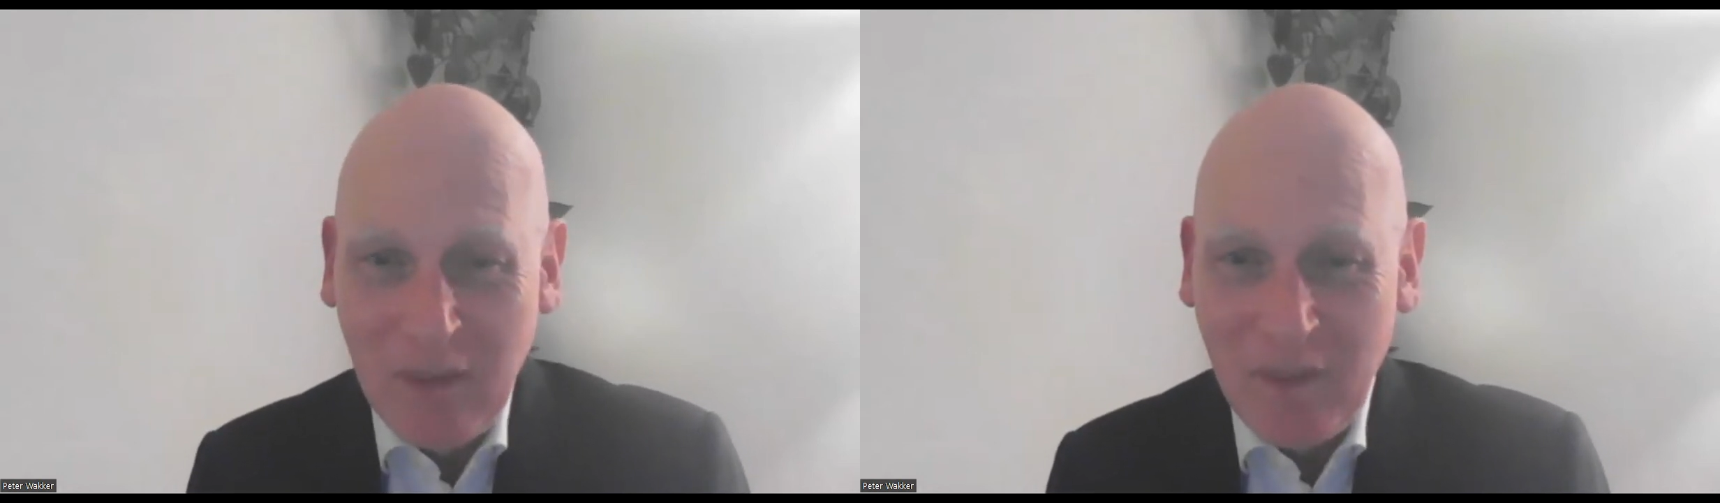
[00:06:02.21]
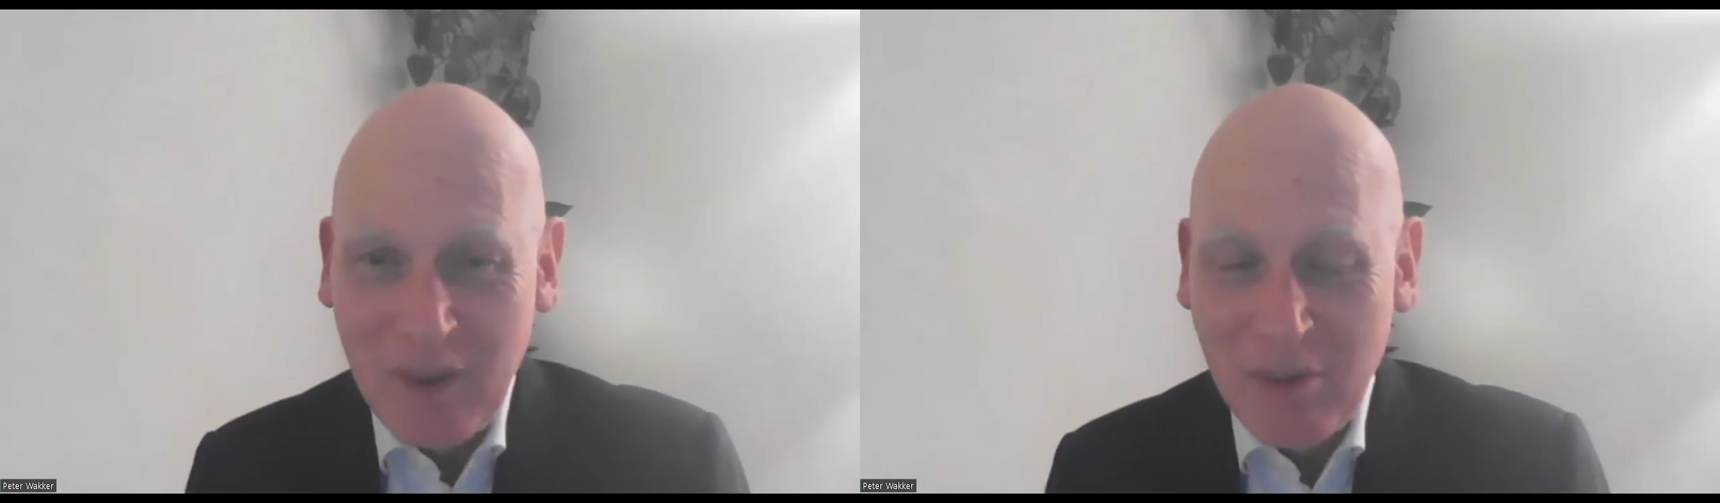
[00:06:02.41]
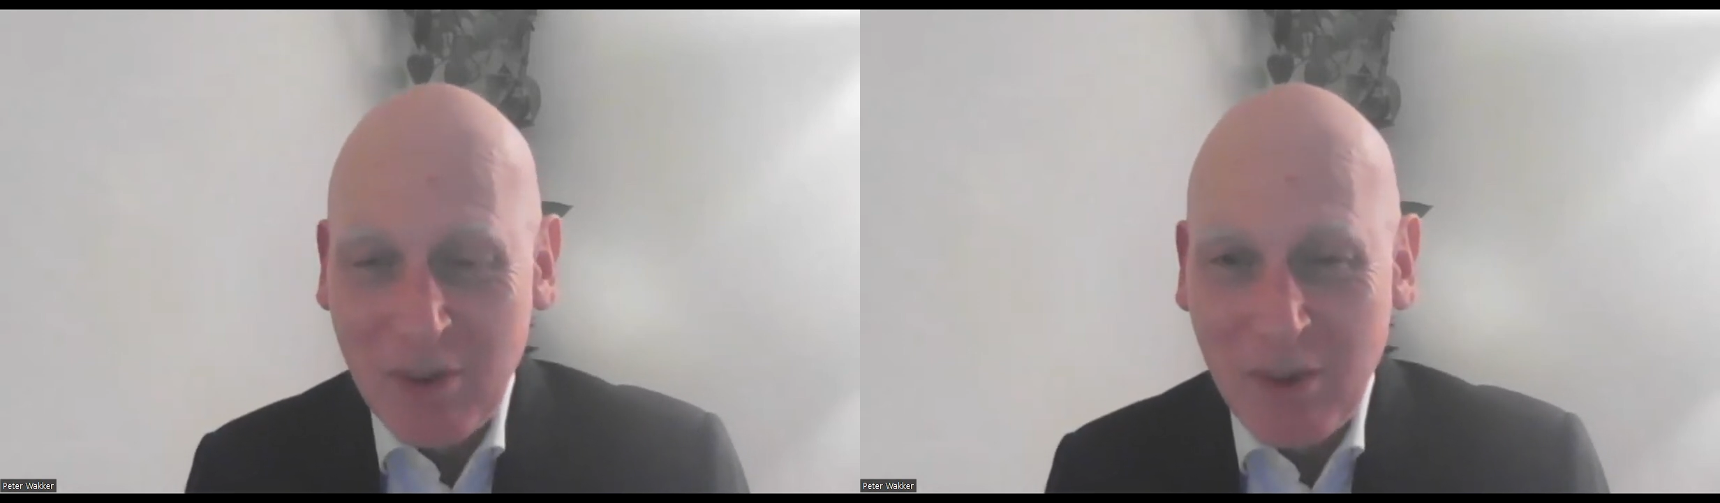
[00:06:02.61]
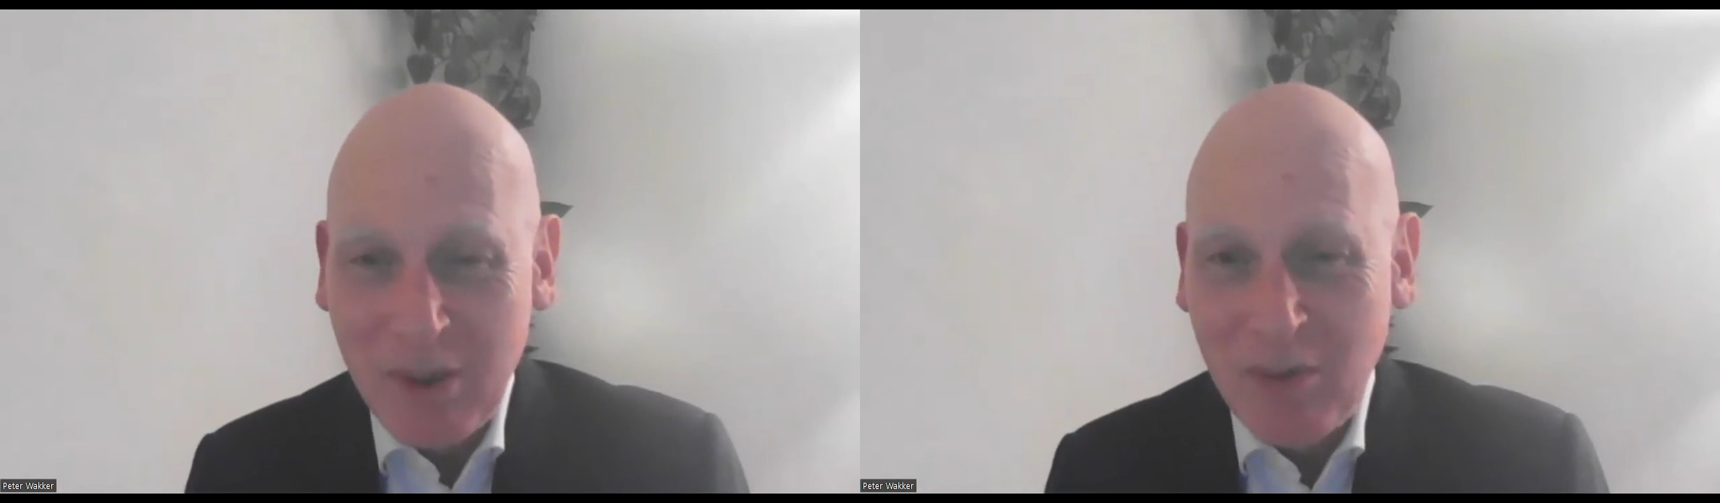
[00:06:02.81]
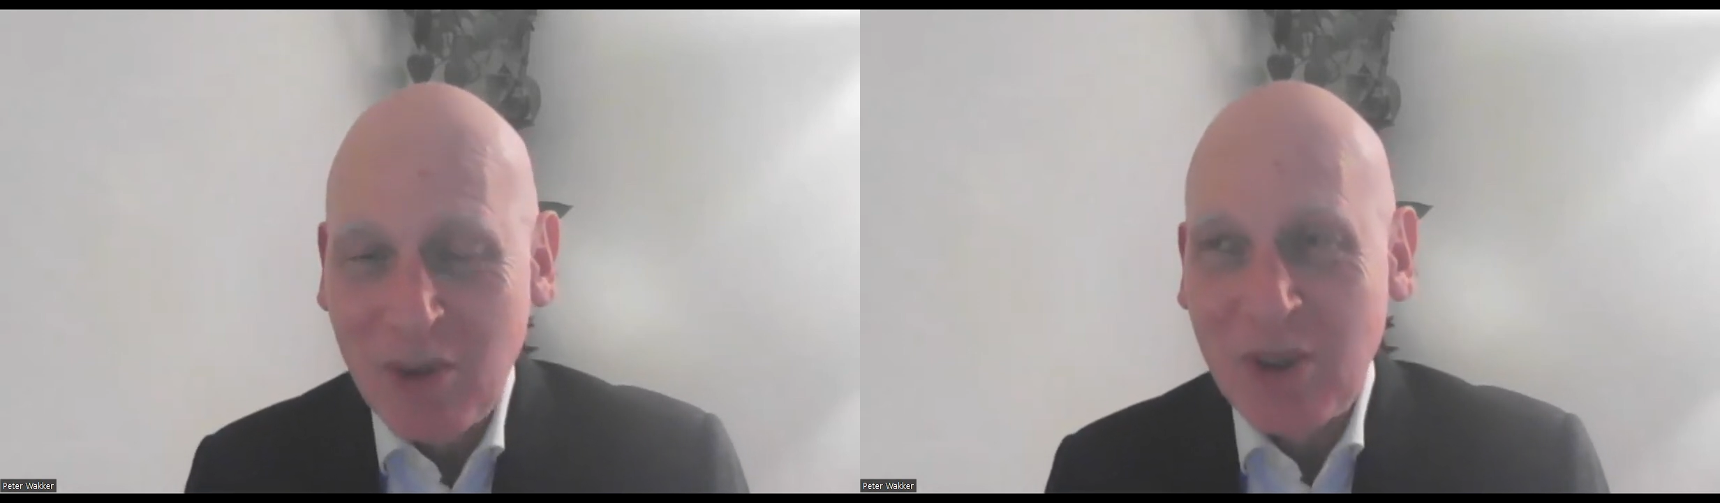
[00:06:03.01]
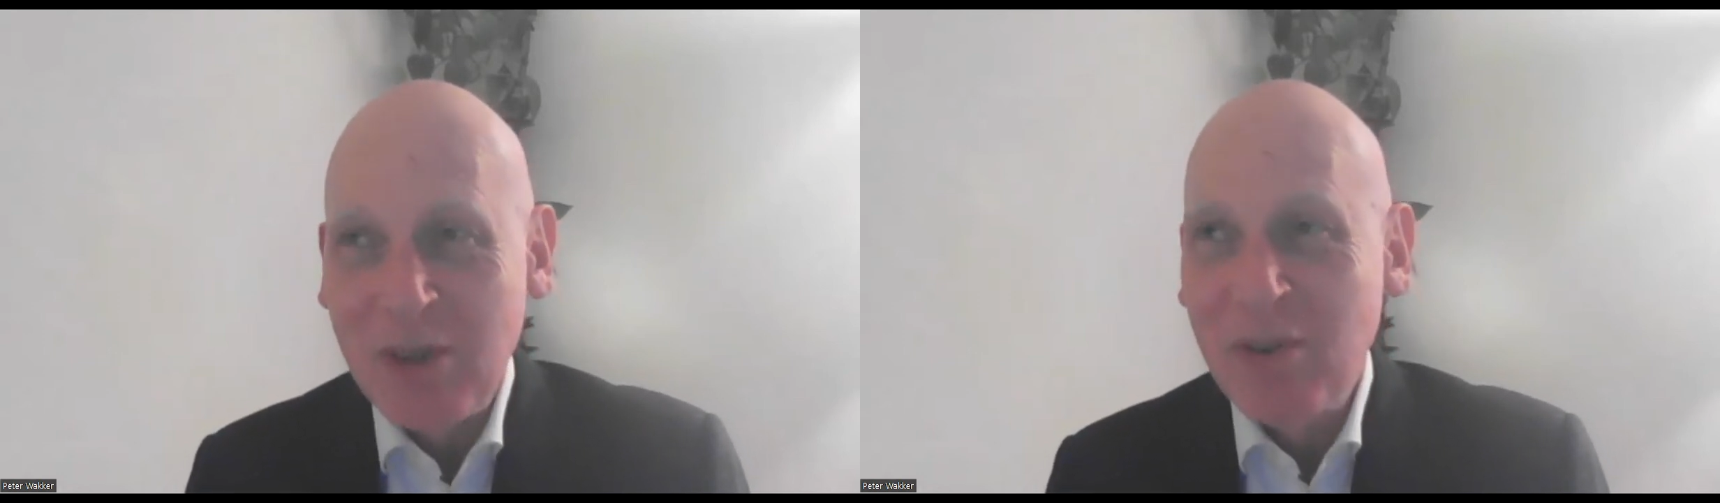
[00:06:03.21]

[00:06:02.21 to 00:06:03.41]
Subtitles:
maybe we could